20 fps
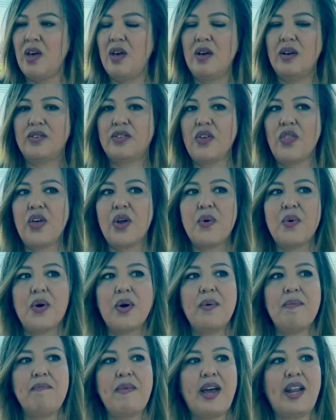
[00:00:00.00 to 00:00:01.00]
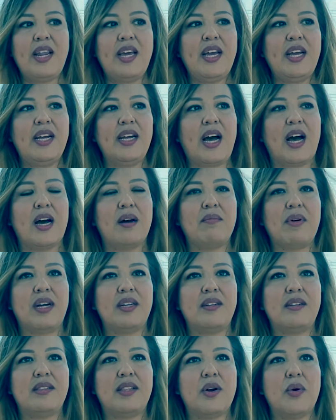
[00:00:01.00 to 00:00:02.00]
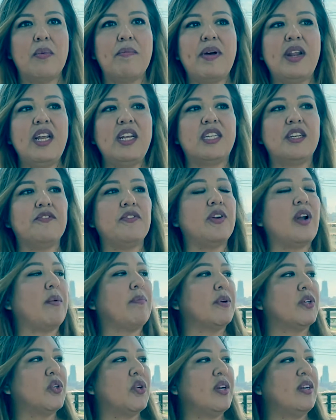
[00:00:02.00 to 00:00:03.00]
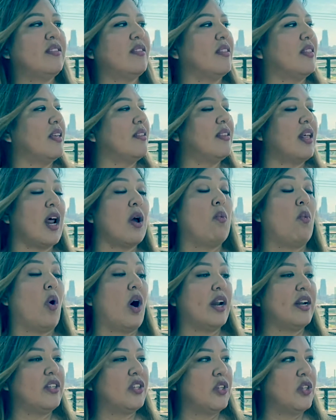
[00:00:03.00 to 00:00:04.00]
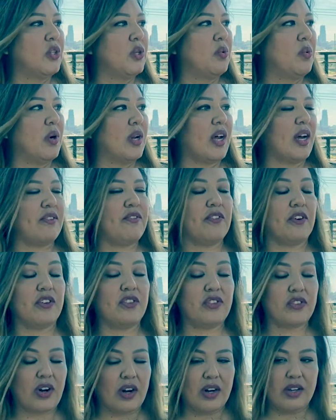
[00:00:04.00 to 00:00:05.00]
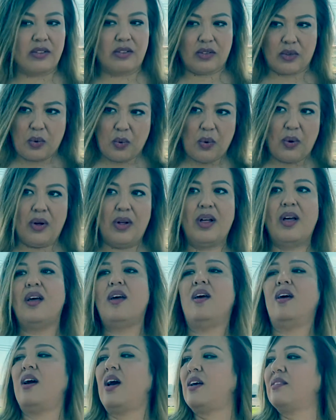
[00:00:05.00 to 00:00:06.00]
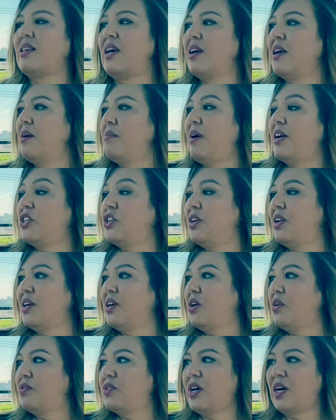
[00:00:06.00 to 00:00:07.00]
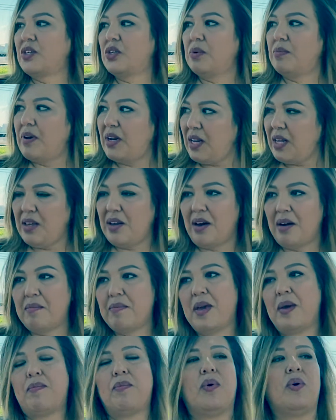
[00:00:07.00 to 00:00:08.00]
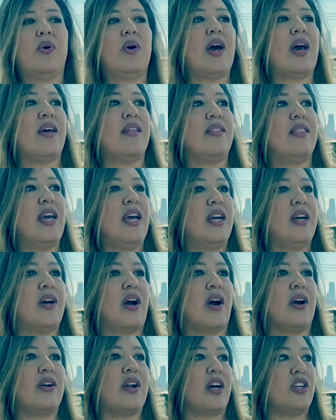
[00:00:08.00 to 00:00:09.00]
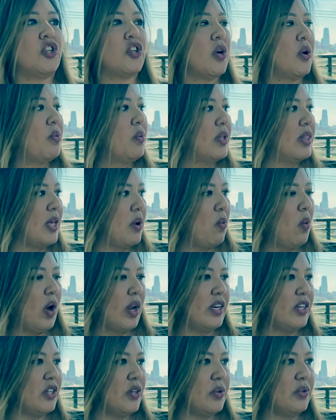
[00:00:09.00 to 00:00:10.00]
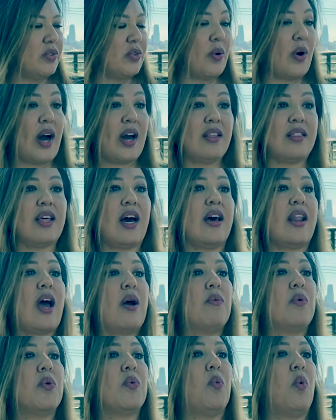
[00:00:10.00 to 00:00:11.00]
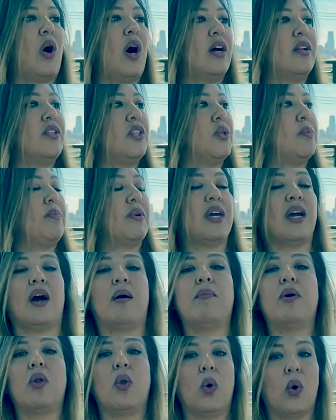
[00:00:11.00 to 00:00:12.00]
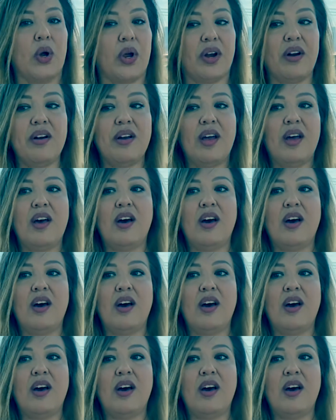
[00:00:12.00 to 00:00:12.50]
So there were many different opportunities and things that I wanted to do when I first started school. As I can imagine, like, you talk to many young people and they are not sure what they want to do. So I thought I would want to become a lawyer.